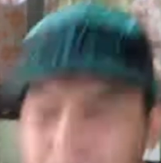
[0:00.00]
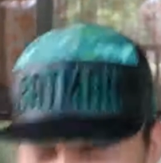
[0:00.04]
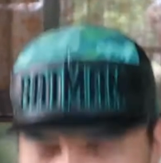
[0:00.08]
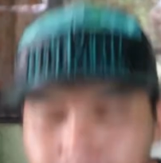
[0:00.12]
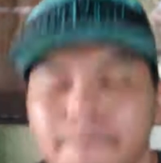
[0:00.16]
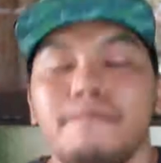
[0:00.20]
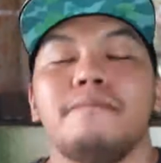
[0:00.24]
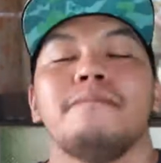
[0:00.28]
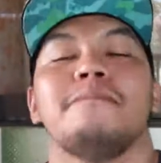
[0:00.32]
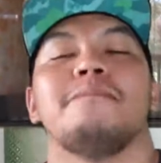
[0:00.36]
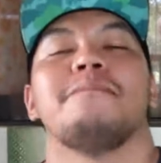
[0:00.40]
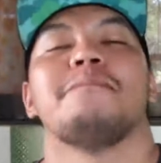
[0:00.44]

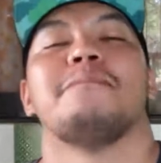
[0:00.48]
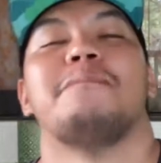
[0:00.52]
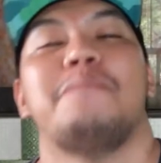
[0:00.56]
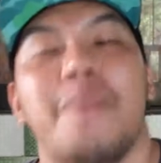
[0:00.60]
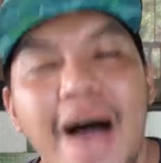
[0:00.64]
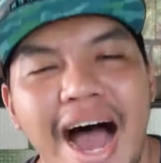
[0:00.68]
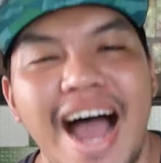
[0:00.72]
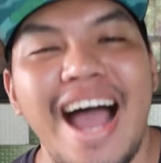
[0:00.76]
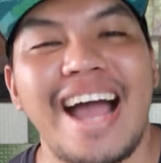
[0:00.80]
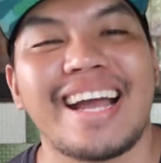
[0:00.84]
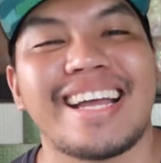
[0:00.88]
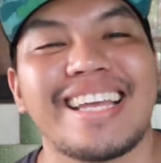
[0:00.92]
mm,
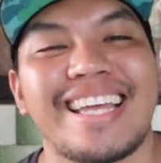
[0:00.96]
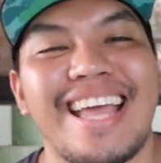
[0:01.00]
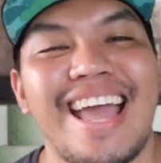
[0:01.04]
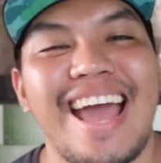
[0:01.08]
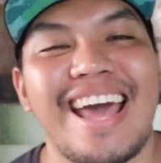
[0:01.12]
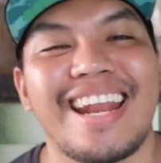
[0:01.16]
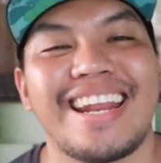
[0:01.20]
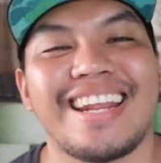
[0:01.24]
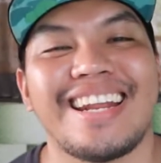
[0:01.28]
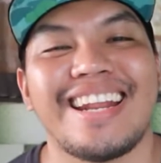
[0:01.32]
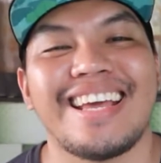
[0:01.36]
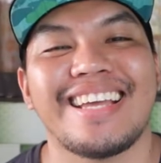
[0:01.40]
back
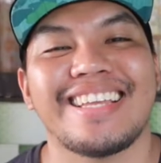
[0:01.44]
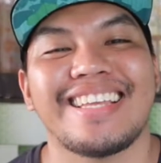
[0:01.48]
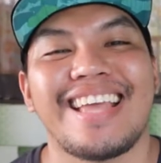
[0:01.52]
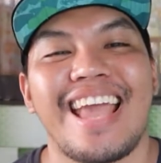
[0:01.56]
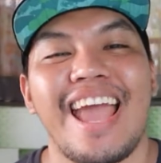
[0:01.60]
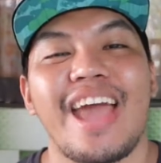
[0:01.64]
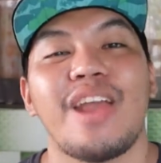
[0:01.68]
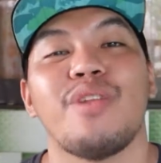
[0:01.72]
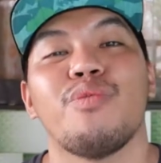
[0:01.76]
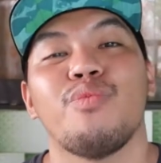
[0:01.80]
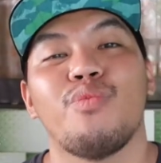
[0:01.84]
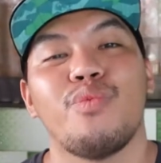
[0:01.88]
at it
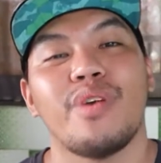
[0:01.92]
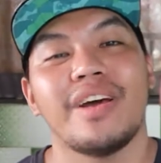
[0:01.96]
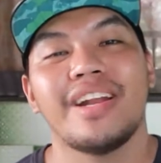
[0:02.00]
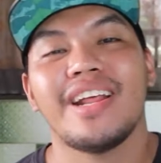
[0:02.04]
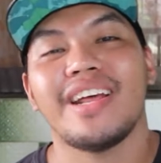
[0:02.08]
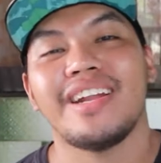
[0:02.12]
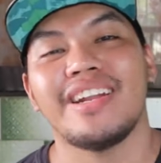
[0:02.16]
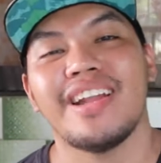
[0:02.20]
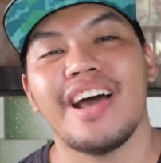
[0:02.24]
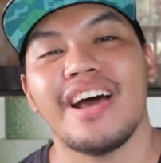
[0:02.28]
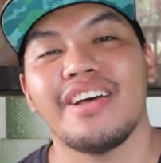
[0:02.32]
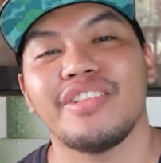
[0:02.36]
again with
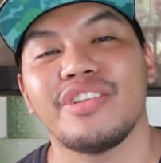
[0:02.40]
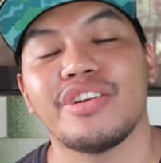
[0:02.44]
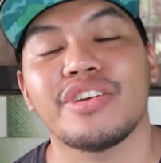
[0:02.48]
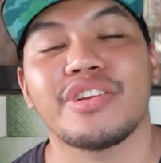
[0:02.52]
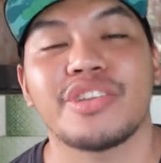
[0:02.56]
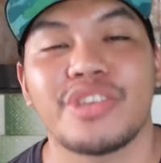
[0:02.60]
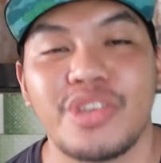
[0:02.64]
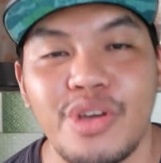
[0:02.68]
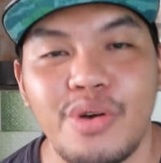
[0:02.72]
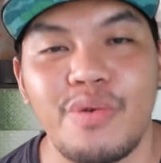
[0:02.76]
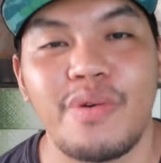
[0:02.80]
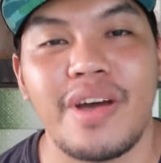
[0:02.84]

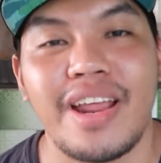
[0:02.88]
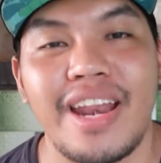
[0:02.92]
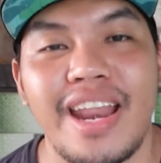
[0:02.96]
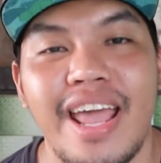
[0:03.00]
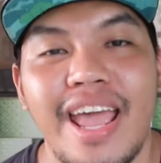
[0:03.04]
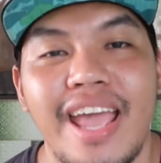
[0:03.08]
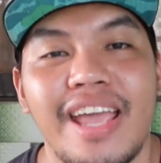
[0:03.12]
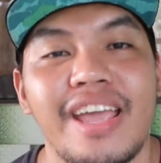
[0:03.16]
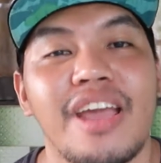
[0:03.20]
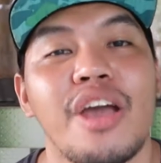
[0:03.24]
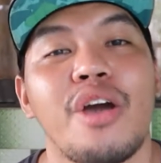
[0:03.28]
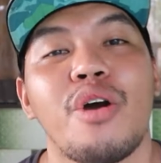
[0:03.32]
another
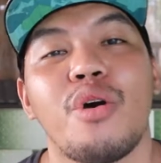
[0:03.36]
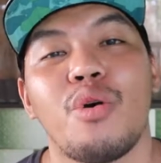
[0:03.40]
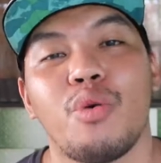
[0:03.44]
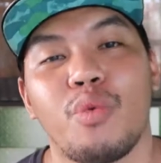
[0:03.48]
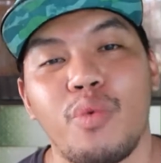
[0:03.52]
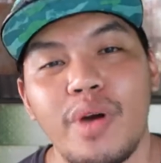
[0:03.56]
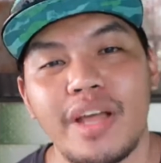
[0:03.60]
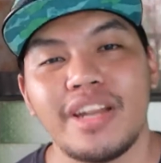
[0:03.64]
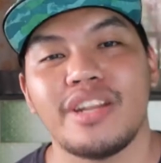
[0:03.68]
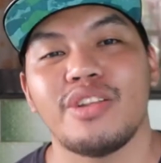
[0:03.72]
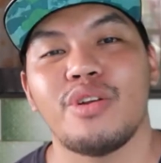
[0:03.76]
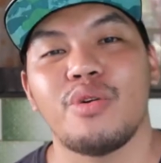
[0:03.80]
Q&A
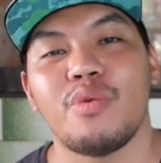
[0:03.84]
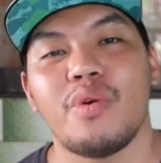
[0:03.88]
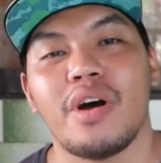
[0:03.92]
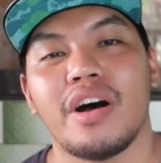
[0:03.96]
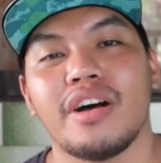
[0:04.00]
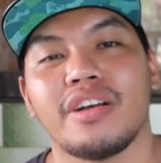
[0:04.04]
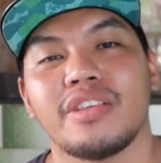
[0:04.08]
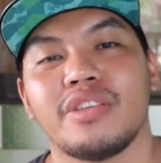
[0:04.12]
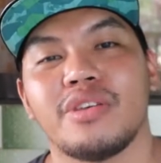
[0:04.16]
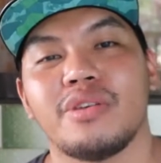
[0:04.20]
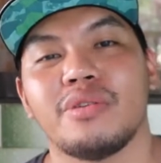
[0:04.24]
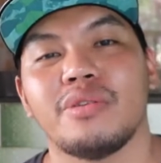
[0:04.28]
with
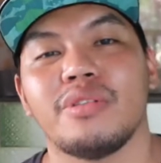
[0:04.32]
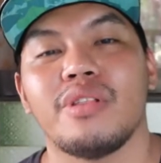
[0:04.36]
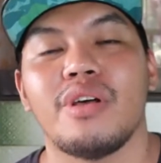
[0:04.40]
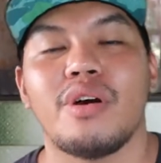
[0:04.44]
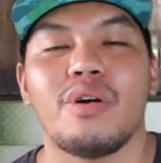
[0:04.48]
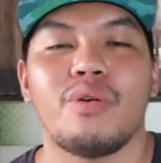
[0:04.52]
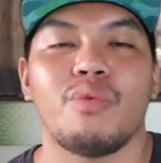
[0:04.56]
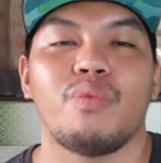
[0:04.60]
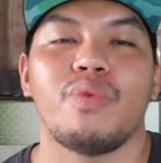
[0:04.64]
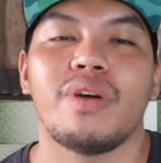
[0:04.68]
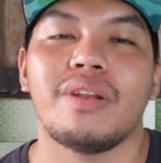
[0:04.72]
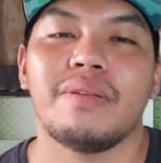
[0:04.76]
Noel
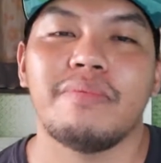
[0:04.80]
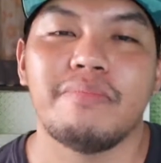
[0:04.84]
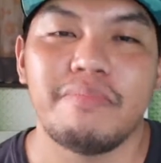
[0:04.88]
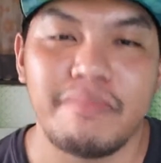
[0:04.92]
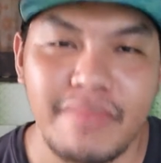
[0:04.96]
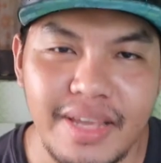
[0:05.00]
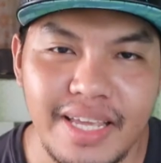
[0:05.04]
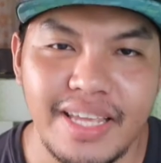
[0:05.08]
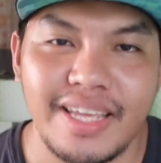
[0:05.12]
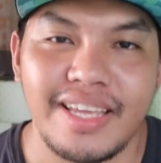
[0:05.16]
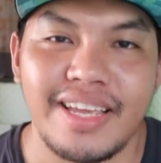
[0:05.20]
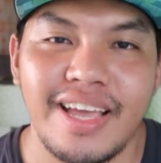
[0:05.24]
Yulo, with
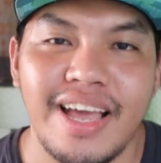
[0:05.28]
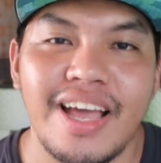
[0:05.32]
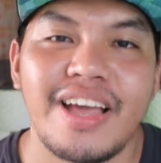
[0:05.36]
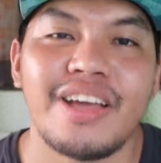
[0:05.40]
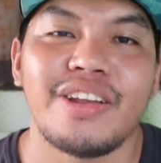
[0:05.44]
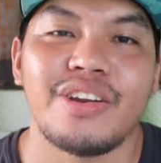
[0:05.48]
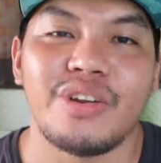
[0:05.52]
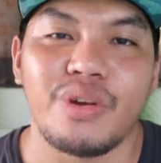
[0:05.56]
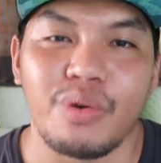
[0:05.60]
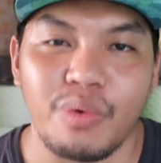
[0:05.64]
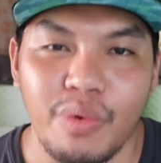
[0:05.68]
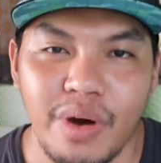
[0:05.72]
me,
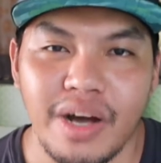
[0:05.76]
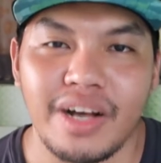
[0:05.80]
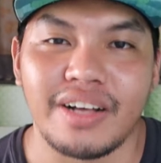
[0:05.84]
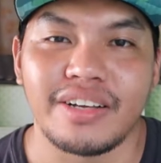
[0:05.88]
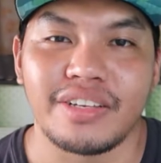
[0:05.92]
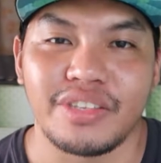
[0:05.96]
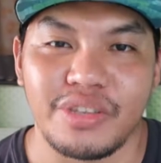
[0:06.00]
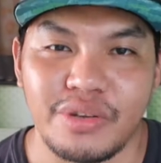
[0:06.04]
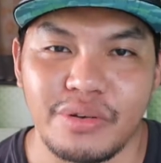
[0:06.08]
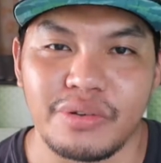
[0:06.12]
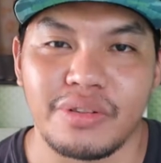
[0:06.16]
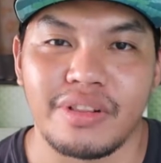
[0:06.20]

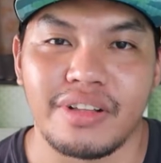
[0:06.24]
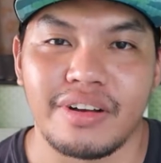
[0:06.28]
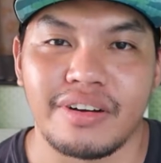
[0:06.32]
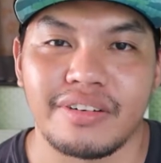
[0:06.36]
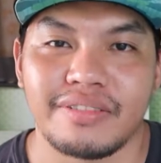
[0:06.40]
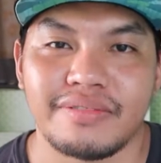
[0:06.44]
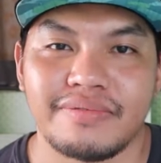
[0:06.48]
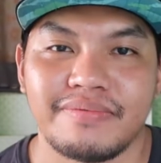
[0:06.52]
Noel Yulo.